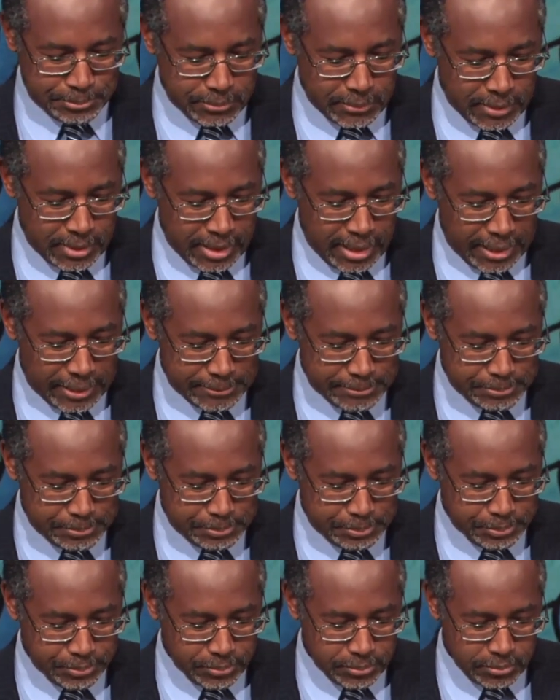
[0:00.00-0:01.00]
Now,
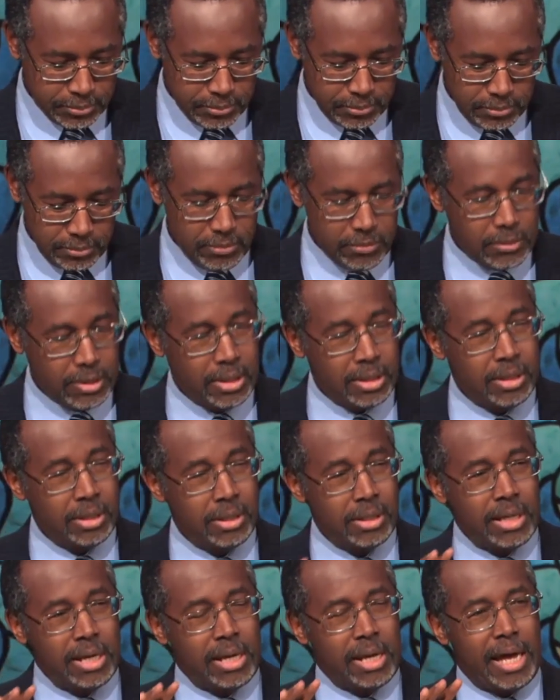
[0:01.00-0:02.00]

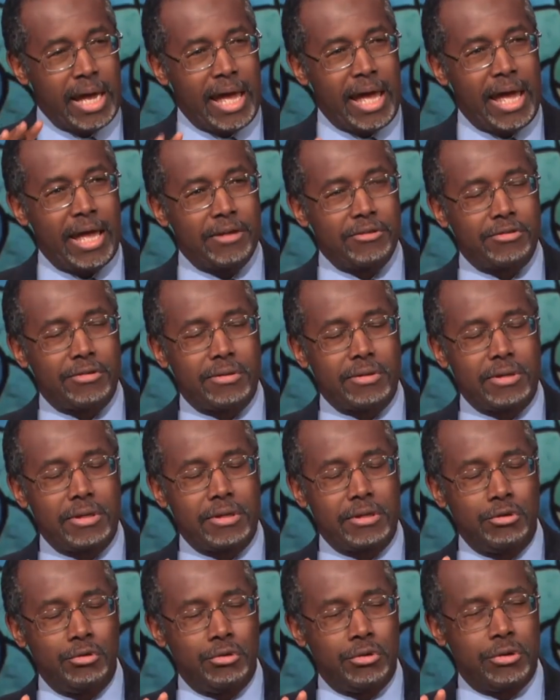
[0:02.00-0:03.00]
as
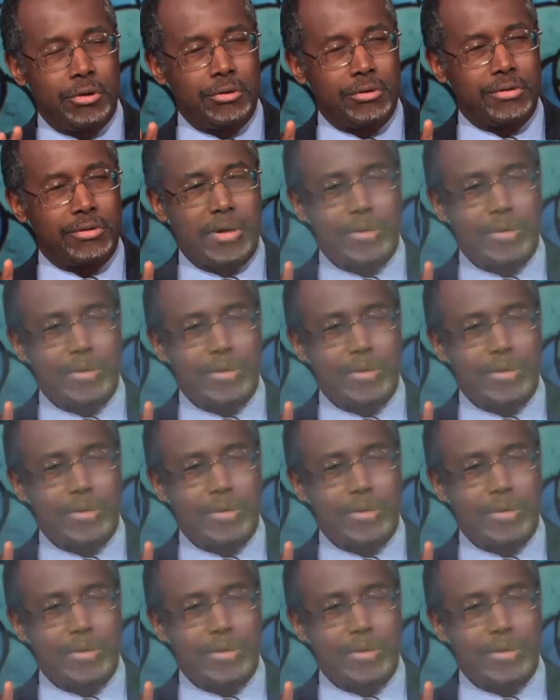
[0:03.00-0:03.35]
you'll notice that